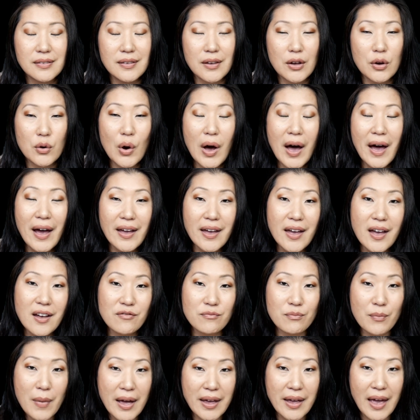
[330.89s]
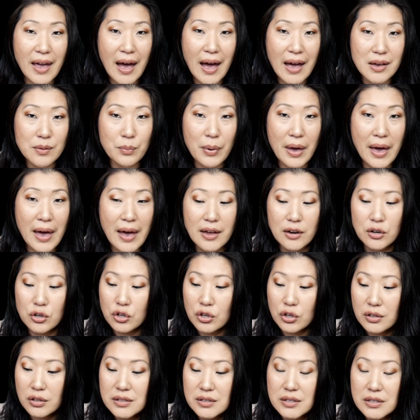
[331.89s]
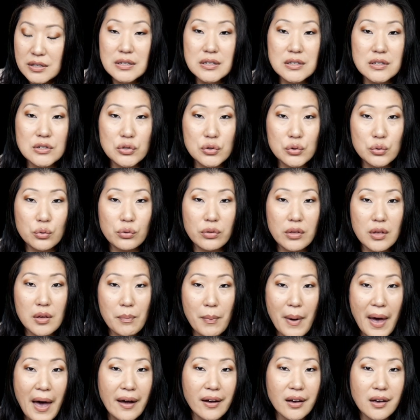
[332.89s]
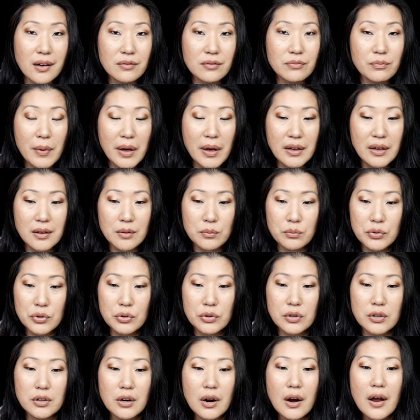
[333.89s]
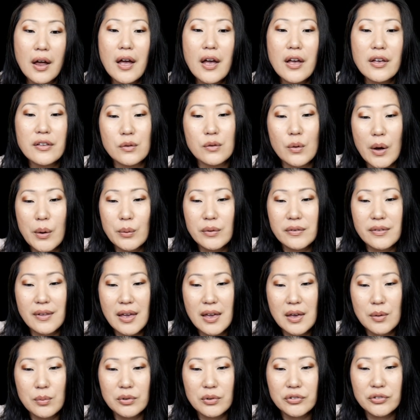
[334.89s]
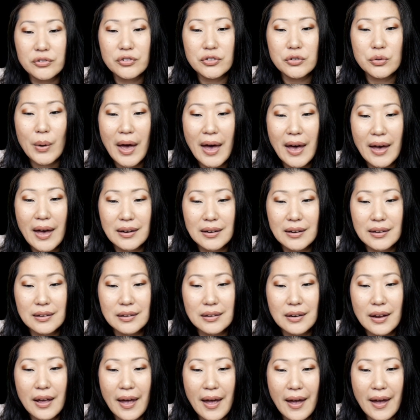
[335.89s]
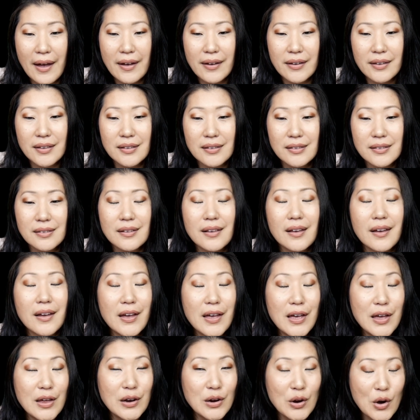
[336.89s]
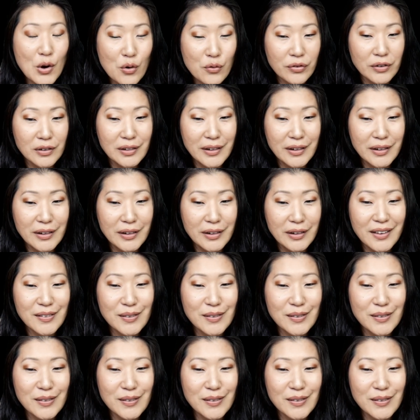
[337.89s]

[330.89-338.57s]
So I have my iPad hooked into the back of my computer, so I was able to add it as an overlay.